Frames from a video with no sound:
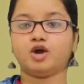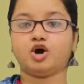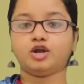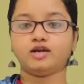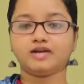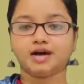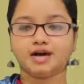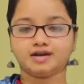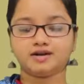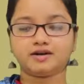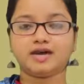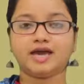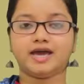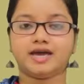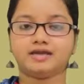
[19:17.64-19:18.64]
On the other
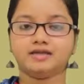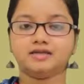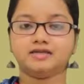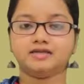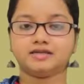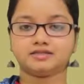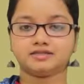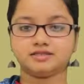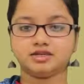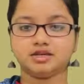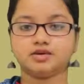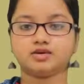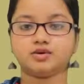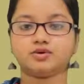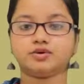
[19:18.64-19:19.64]
hand, the
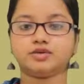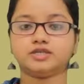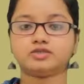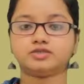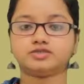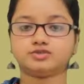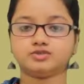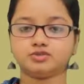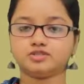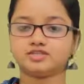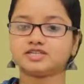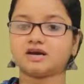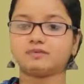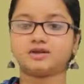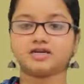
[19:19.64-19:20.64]
scenario is to
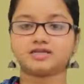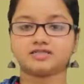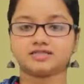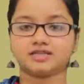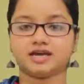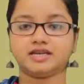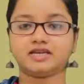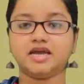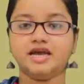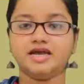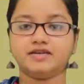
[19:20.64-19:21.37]
some extent